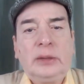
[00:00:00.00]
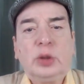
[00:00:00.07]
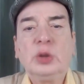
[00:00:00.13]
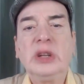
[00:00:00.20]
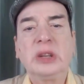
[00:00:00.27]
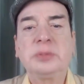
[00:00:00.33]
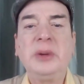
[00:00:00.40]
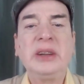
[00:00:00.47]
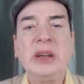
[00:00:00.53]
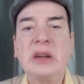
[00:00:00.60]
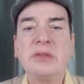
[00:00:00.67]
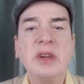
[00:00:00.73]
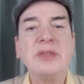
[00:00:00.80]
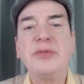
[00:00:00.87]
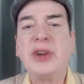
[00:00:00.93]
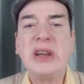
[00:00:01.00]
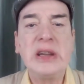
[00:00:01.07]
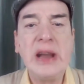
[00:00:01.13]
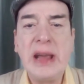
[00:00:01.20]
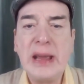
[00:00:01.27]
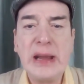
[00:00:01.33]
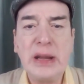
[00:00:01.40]
Don't expect that one
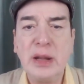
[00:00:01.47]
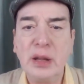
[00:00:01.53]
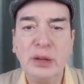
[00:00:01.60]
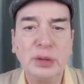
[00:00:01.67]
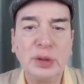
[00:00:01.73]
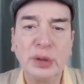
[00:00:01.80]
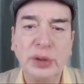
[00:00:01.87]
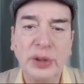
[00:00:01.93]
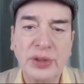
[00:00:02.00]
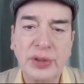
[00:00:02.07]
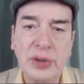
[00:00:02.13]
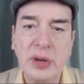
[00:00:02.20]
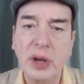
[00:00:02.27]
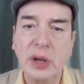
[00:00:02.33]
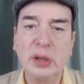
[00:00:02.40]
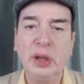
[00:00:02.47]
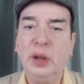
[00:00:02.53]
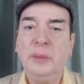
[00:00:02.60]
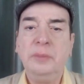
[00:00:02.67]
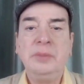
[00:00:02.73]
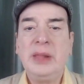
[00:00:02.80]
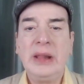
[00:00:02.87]
fine day he'll, you know, just
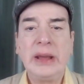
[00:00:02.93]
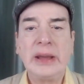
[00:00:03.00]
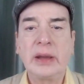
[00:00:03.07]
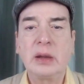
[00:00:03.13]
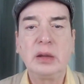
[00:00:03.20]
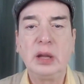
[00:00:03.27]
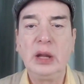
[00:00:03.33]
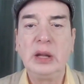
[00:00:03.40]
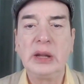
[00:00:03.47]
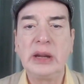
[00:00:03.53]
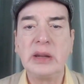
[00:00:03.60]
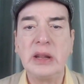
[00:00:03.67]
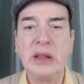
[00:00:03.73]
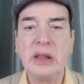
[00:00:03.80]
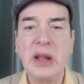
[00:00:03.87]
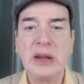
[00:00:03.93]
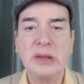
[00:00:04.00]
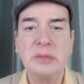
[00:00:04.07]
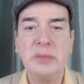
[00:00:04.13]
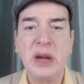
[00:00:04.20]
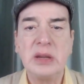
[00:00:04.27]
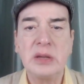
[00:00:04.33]
like he'll get
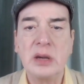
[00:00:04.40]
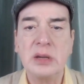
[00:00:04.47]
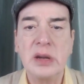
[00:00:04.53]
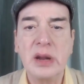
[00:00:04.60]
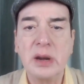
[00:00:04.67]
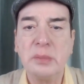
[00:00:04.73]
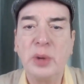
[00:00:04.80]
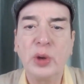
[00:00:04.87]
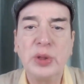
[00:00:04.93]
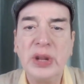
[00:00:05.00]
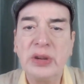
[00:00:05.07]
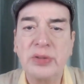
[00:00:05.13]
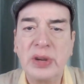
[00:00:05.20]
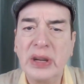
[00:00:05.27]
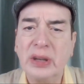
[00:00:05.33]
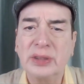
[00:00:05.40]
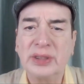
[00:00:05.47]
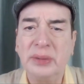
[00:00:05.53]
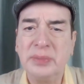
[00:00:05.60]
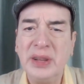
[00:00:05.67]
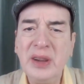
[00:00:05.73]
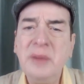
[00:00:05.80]
enlightenment under a Bodhi tree or
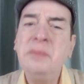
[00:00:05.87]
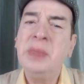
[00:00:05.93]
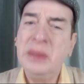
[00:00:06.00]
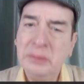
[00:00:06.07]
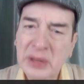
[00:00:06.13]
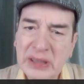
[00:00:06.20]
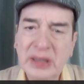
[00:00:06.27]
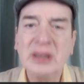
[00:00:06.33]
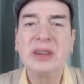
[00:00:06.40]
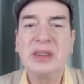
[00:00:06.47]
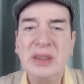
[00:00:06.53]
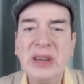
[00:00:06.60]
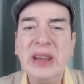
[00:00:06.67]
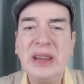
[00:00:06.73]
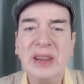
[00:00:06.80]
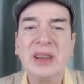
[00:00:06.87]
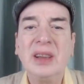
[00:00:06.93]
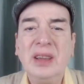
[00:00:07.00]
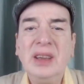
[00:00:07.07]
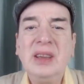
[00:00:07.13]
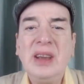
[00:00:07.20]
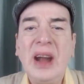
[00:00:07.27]
something. But
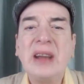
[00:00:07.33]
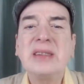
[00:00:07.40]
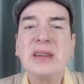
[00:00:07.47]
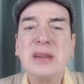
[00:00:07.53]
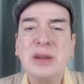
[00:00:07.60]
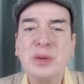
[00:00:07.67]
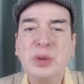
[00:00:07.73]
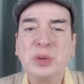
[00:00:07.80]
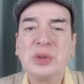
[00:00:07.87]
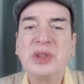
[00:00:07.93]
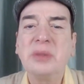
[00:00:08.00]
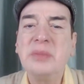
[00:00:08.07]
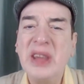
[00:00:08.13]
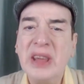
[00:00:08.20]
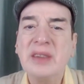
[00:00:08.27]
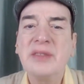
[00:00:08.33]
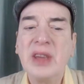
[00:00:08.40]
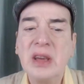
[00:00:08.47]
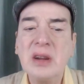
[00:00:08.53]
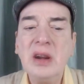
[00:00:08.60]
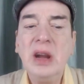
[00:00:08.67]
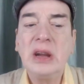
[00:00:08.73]
the attitude, the
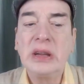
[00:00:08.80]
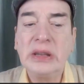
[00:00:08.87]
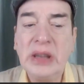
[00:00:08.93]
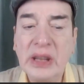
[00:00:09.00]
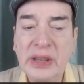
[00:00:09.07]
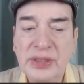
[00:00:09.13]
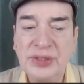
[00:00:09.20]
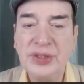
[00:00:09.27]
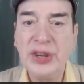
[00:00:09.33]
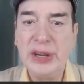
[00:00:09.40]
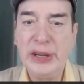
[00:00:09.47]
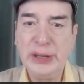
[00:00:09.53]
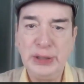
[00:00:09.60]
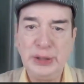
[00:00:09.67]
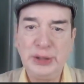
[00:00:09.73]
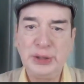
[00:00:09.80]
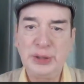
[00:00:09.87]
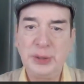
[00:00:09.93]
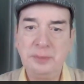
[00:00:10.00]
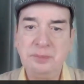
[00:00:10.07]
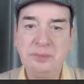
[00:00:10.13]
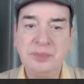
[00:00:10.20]
behavior does
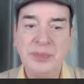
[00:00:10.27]
change.